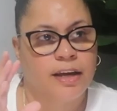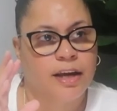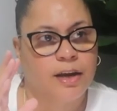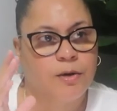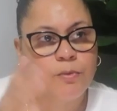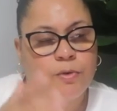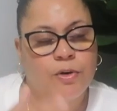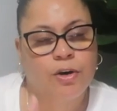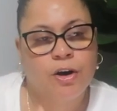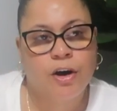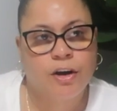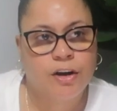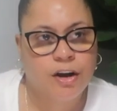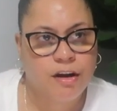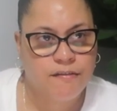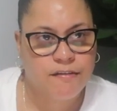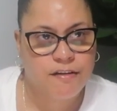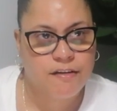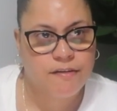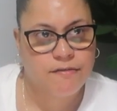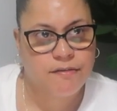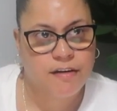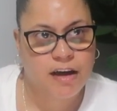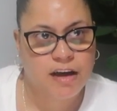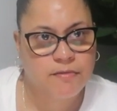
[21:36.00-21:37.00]
it will cut off
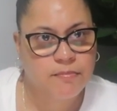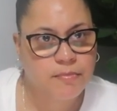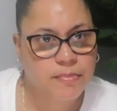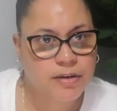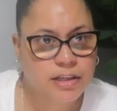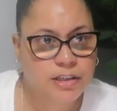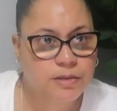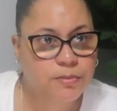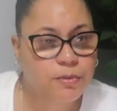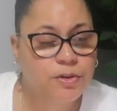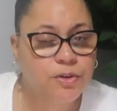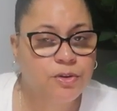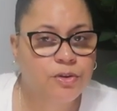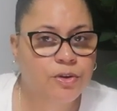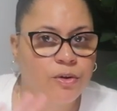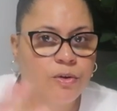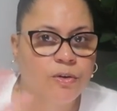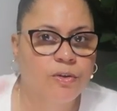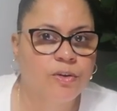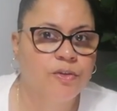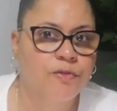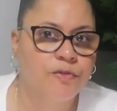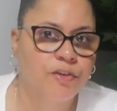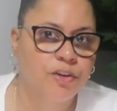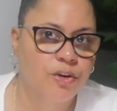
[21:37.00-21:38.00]
at 5 minutes, but you
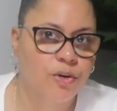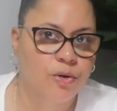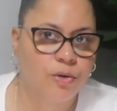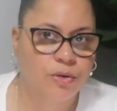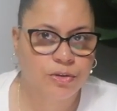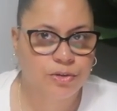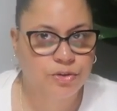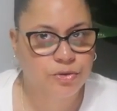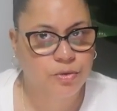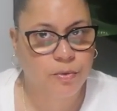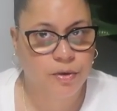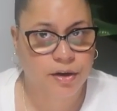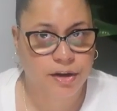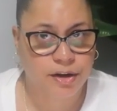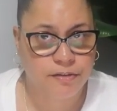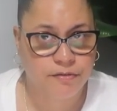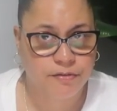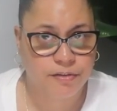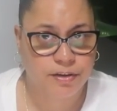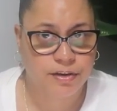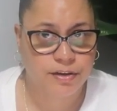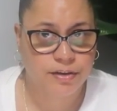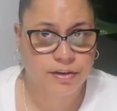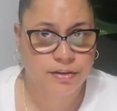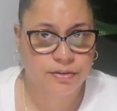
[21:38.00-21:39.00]
can only record 20
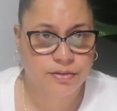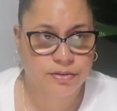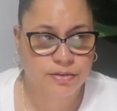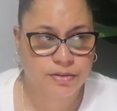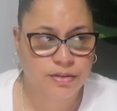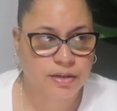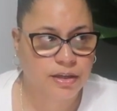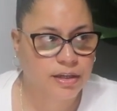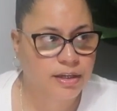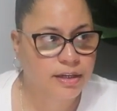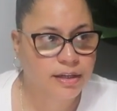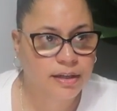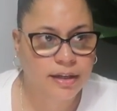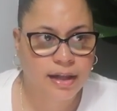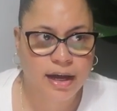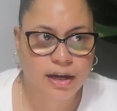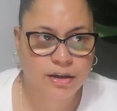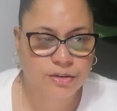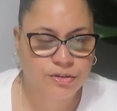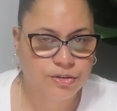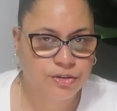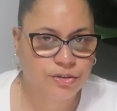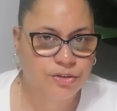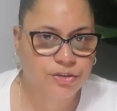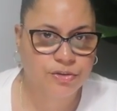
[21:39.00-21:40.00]
videos. It
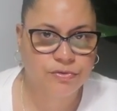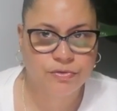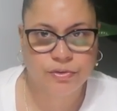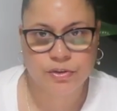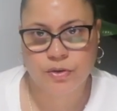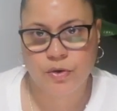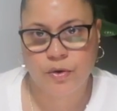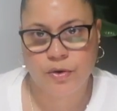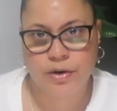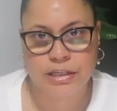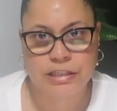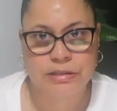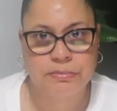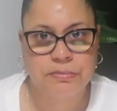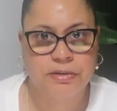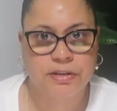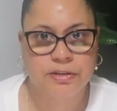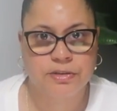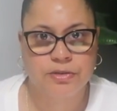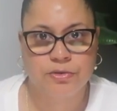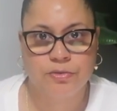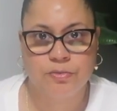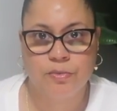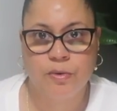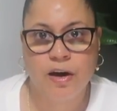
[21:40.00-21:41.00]
allows you to record as many
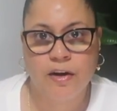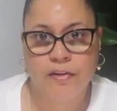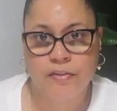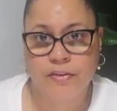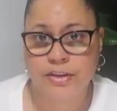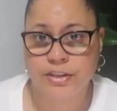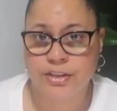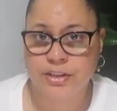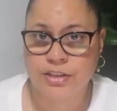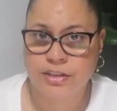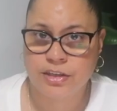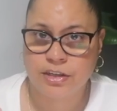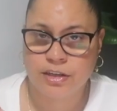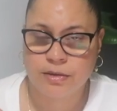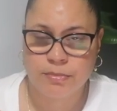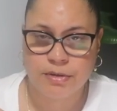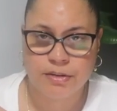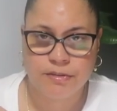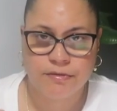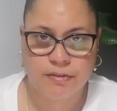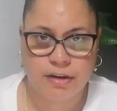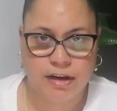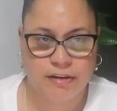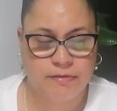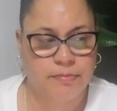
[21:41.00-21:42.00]
as you want. They're just gonna
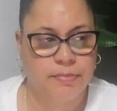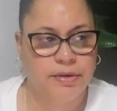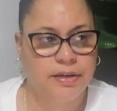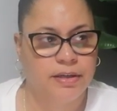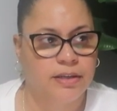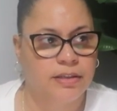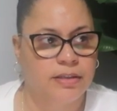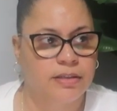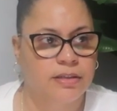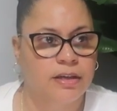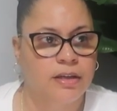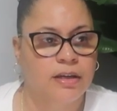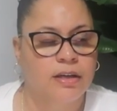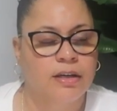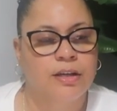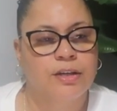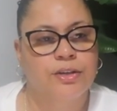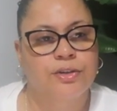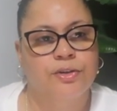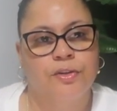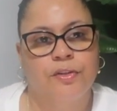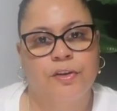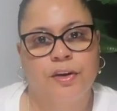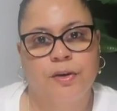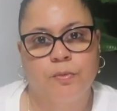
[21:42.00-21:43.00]
be 5 minutes.
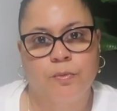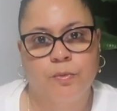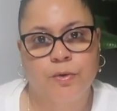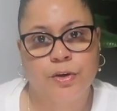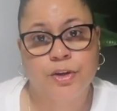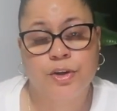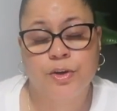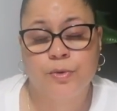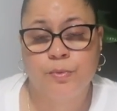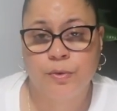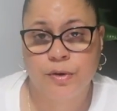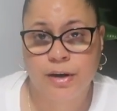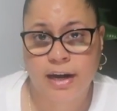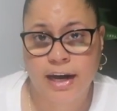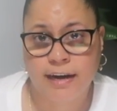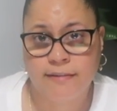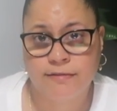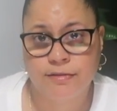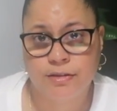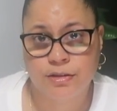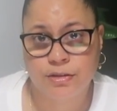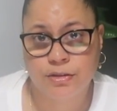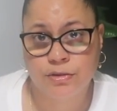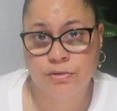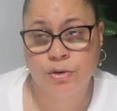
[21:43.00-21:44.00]
So then what you would
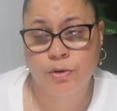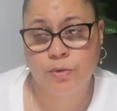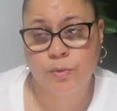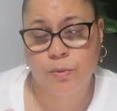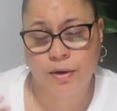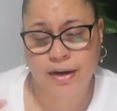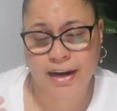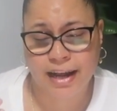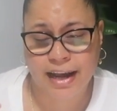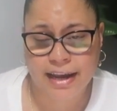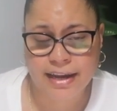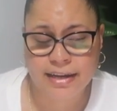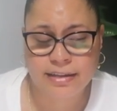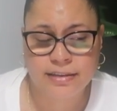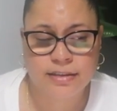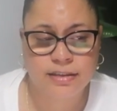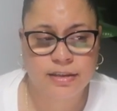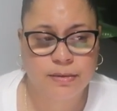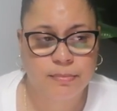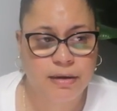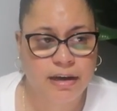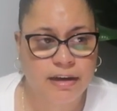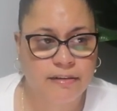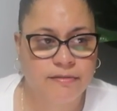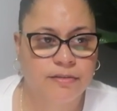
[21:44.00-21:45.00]
have to do, or what I ended
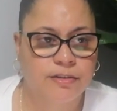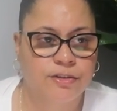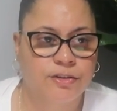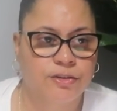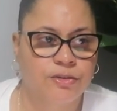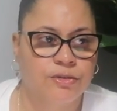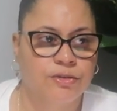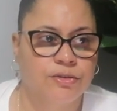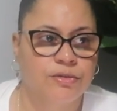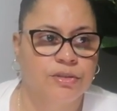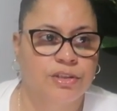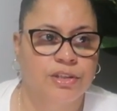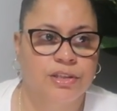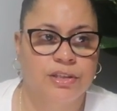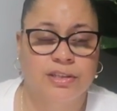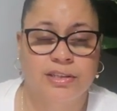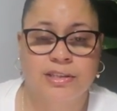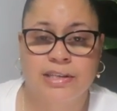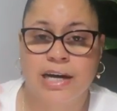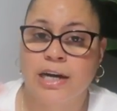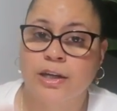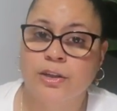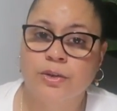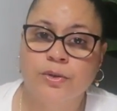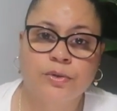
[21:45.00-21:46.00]
up having to do, is just
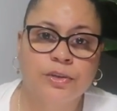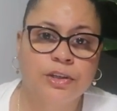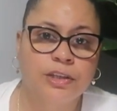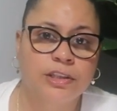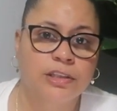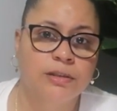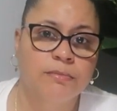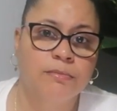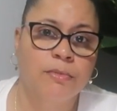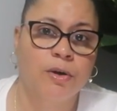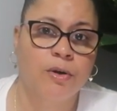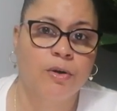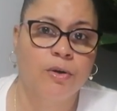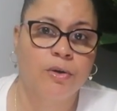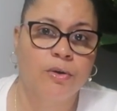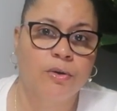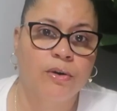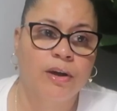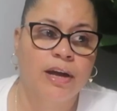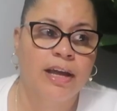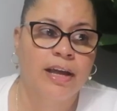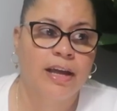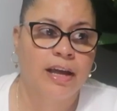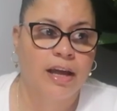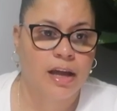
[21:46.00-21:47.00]
downloading them
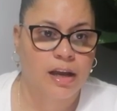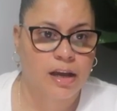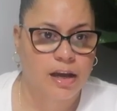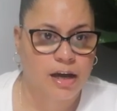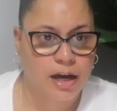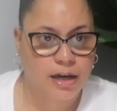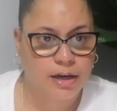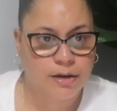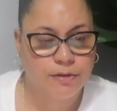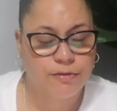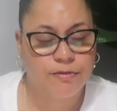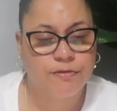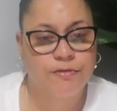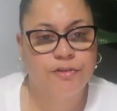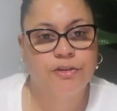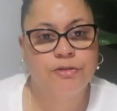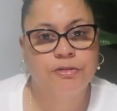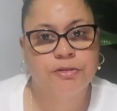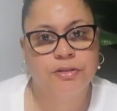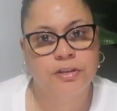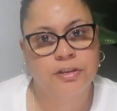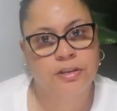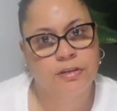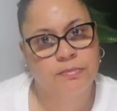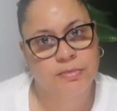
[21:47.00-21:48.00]
all and kind of
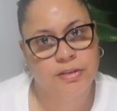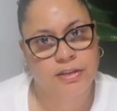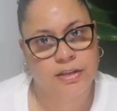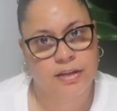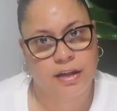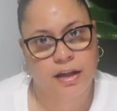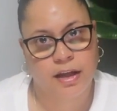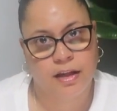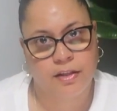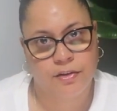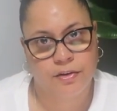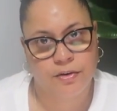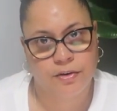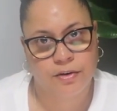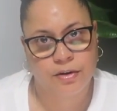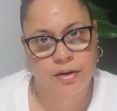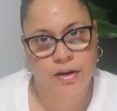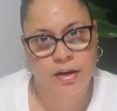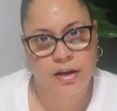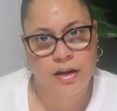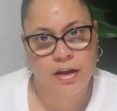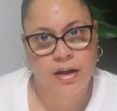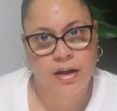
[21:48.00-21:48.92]
fusing them together